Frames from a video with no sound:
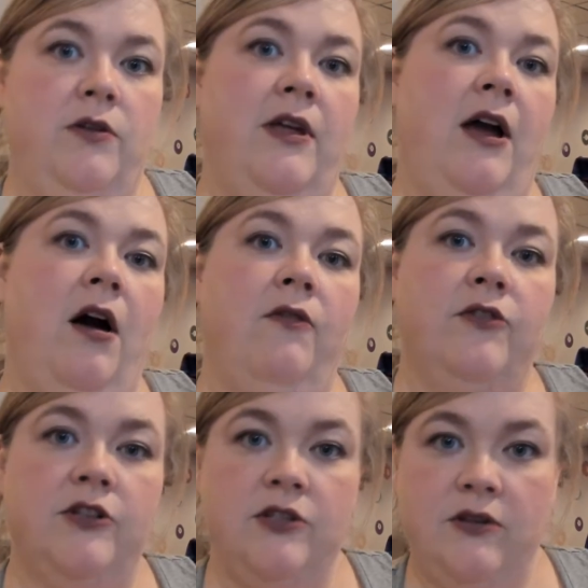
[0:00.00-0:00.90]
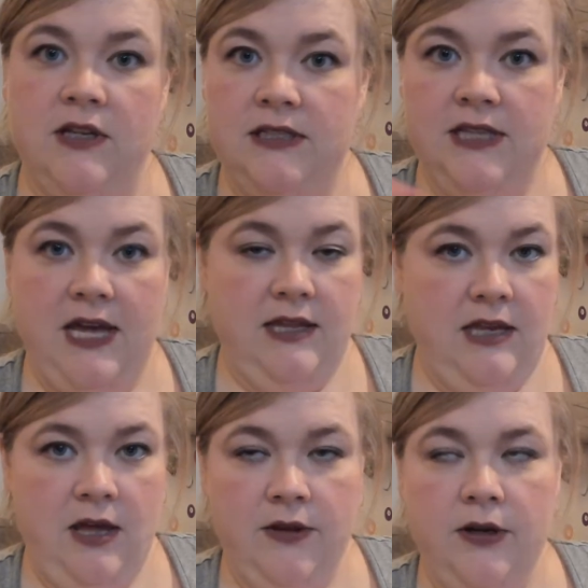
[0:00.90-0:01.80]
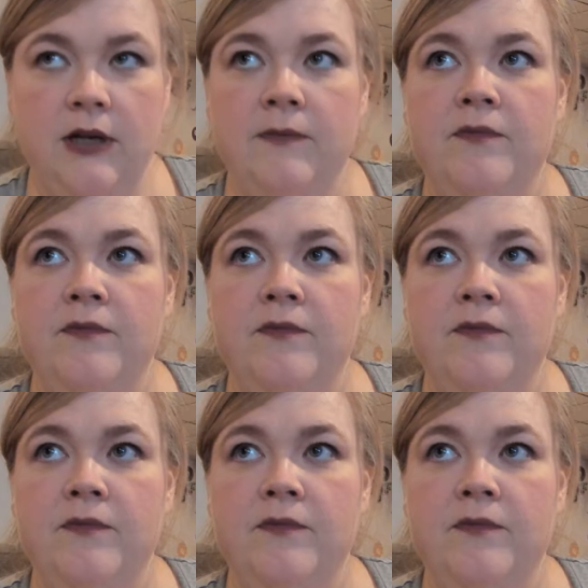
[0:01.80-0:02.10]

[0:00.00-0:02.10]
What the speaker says: They offer to do this, that, and the other.